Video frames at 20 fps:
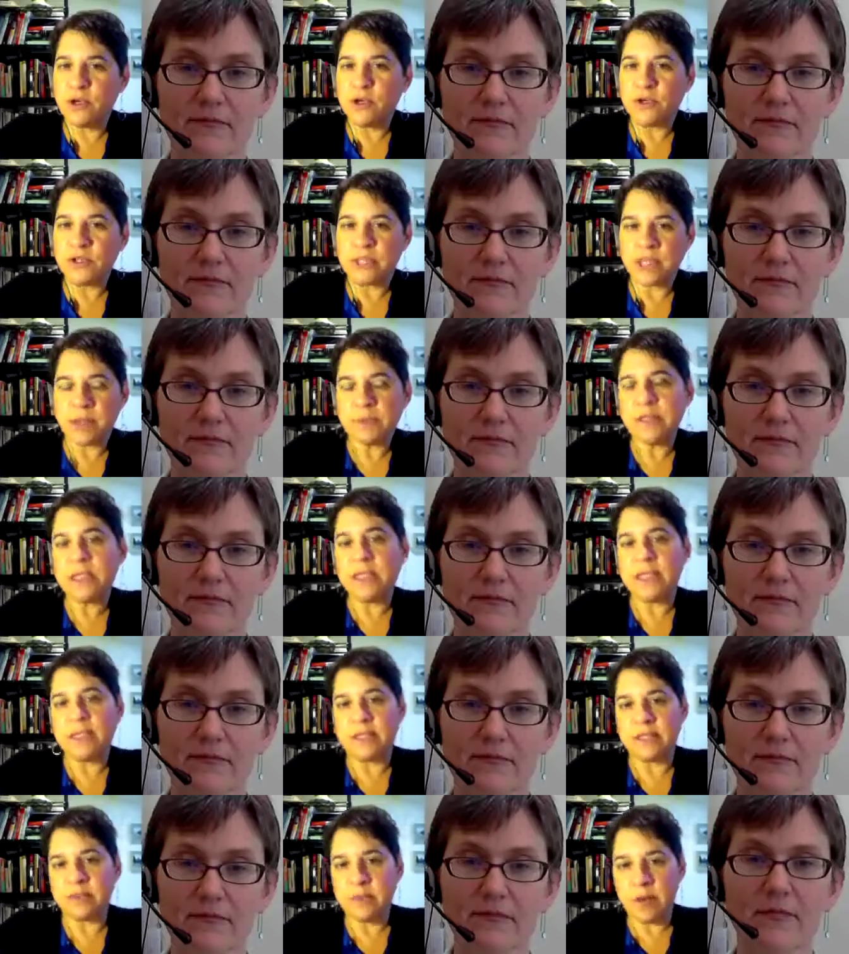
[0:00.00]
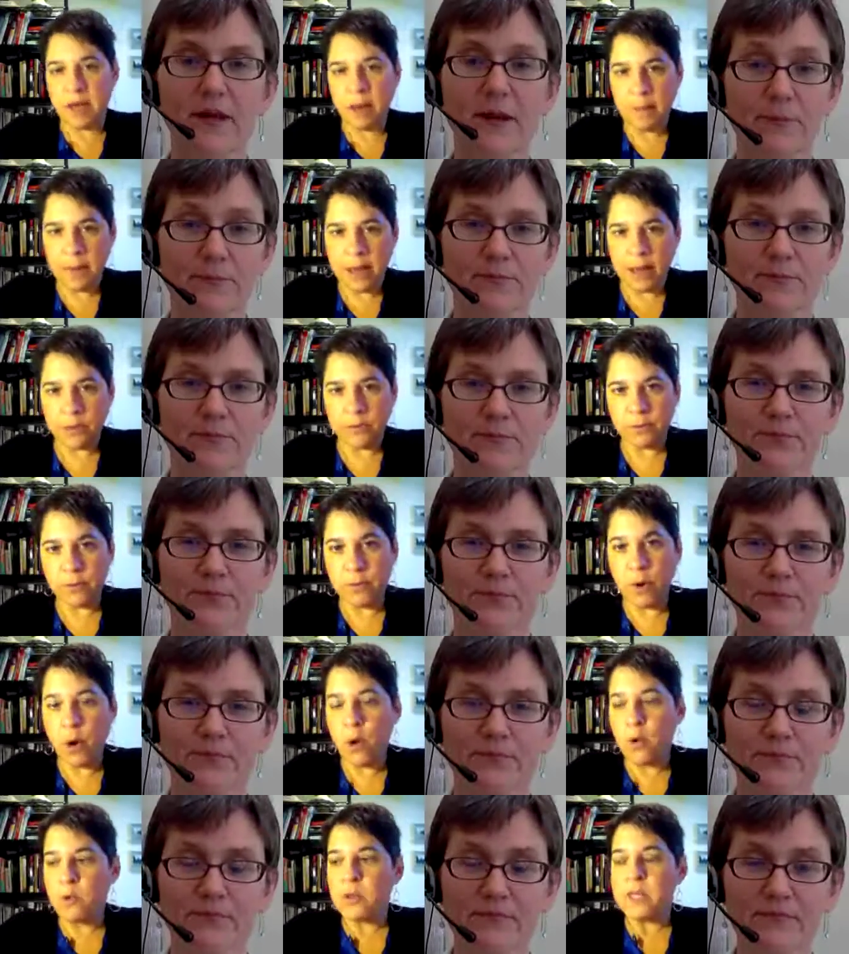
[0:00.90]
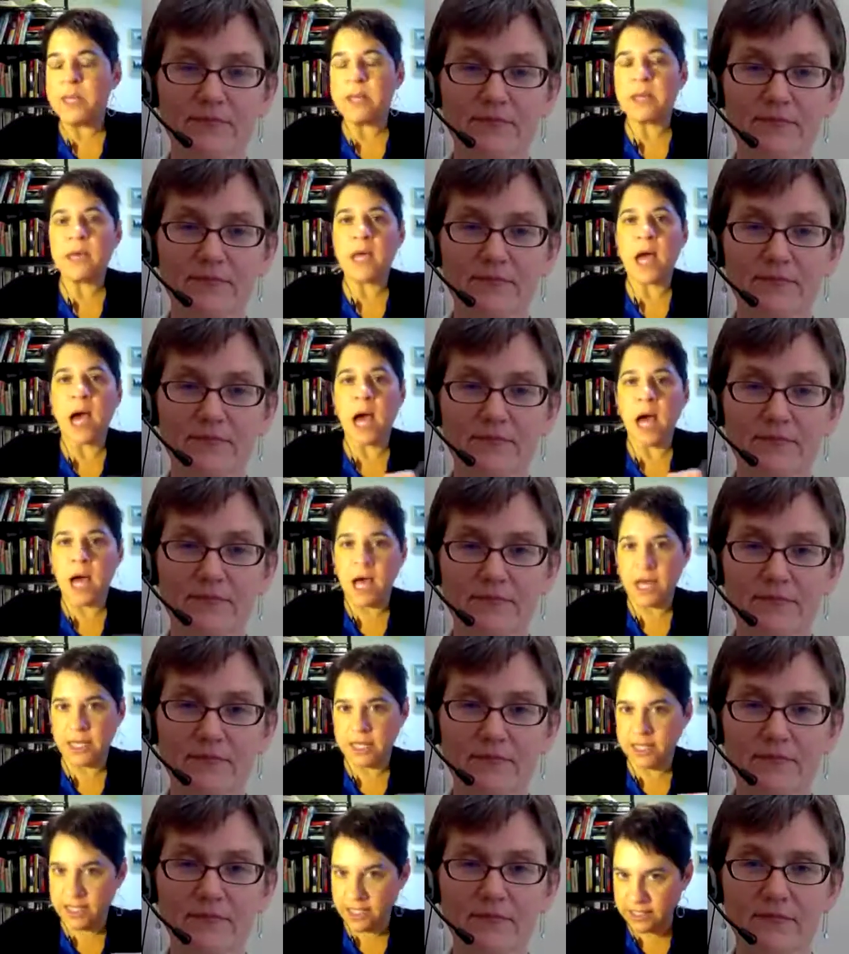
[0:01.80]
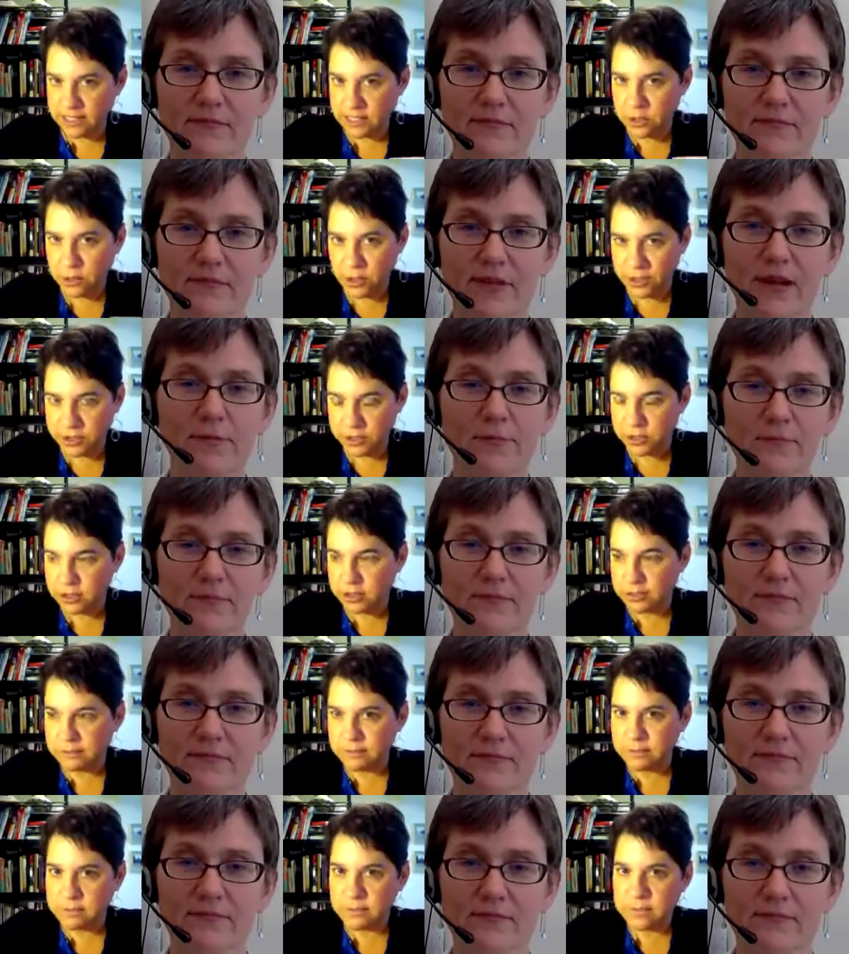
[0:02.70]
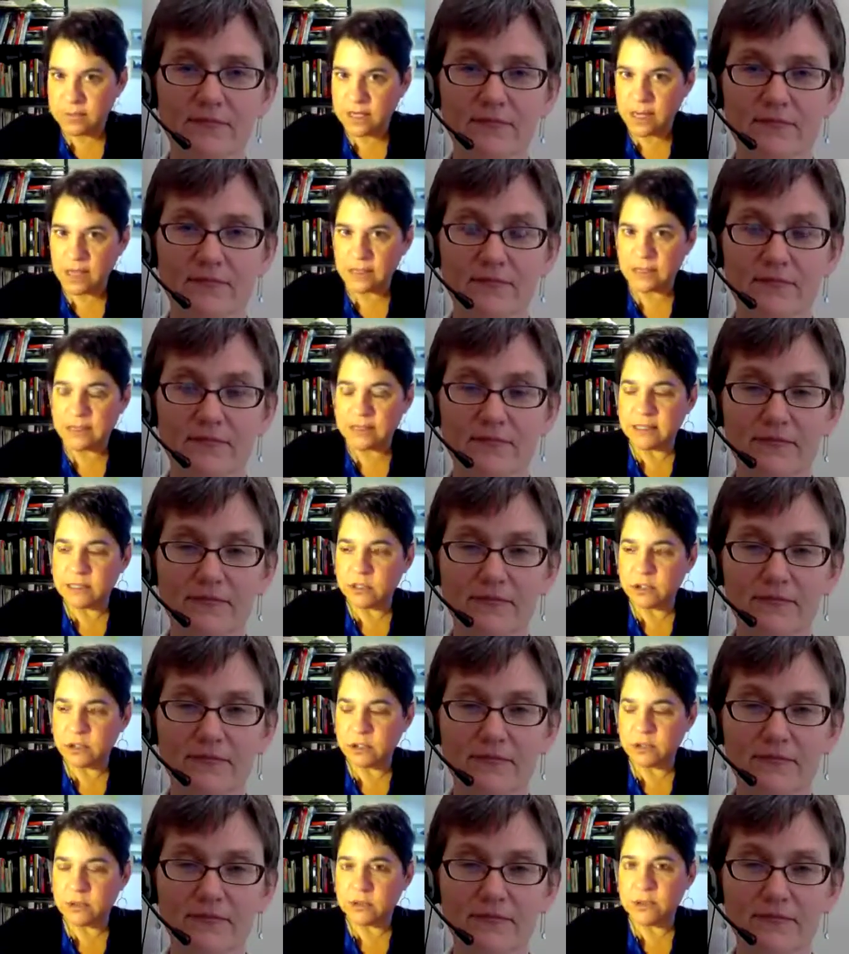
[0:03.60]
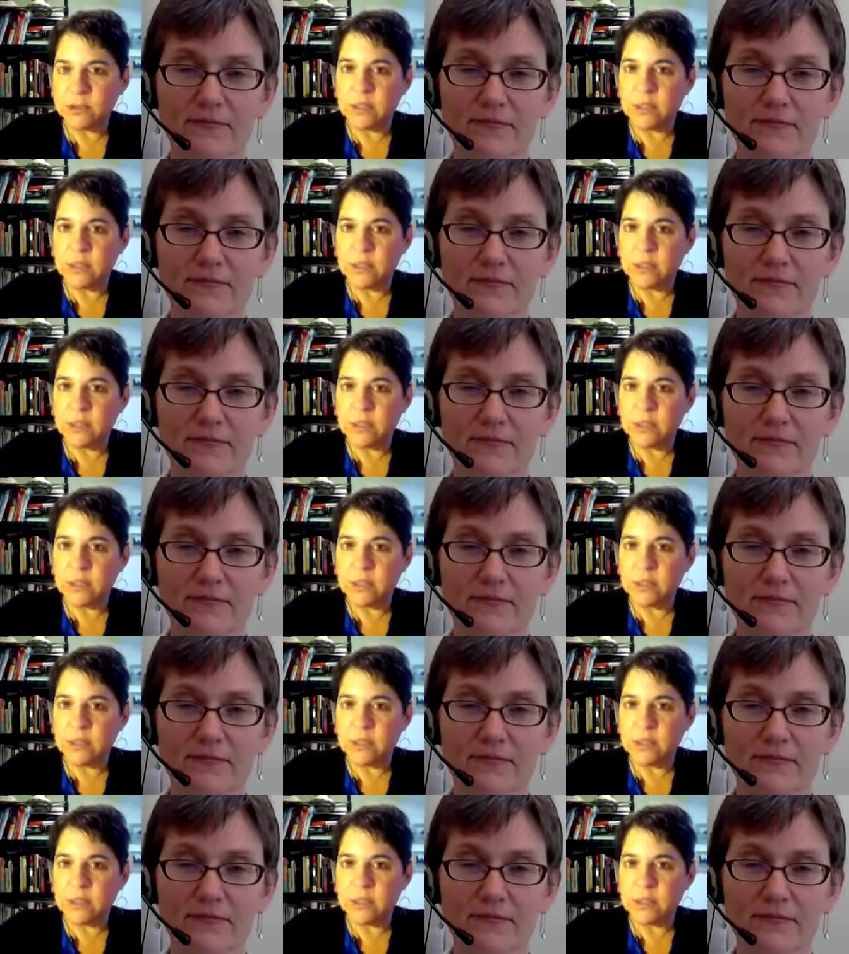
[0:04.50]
Speaker 1: your skepticism about polling on this question, on this issue,